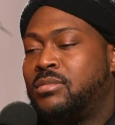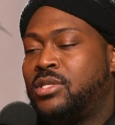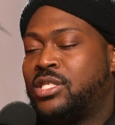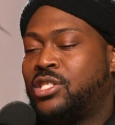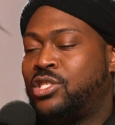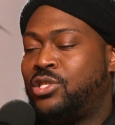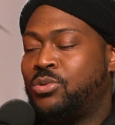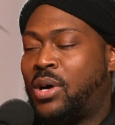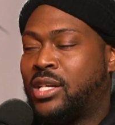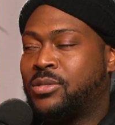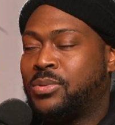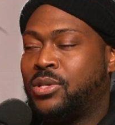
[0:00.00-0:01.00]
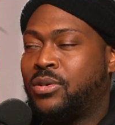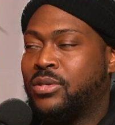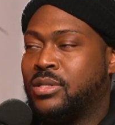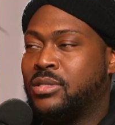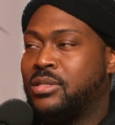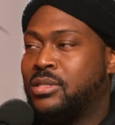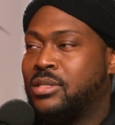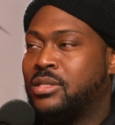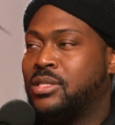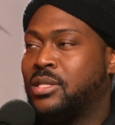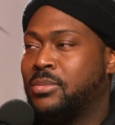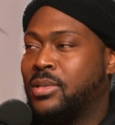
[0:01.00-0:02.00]
just this new entrepreneurship.
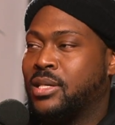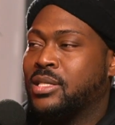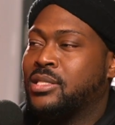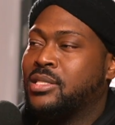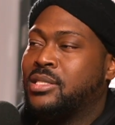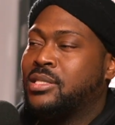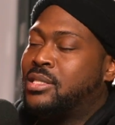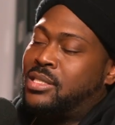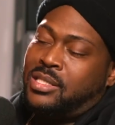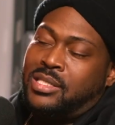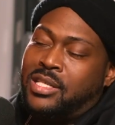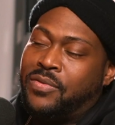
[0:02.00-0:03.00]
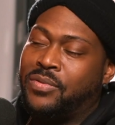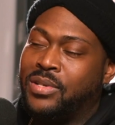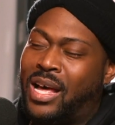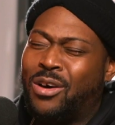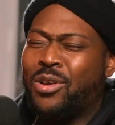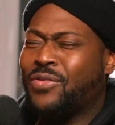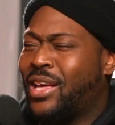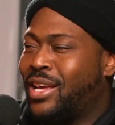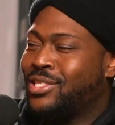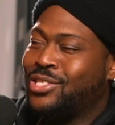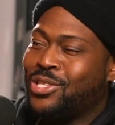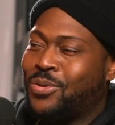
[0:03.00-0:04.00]
Like it's just different. I don't know if that
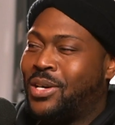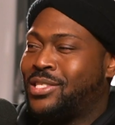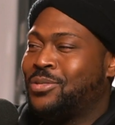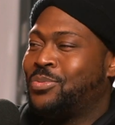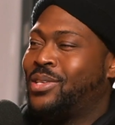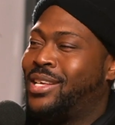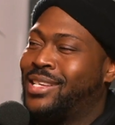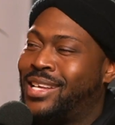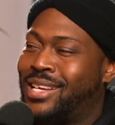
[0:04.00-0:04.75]
answered your question, but like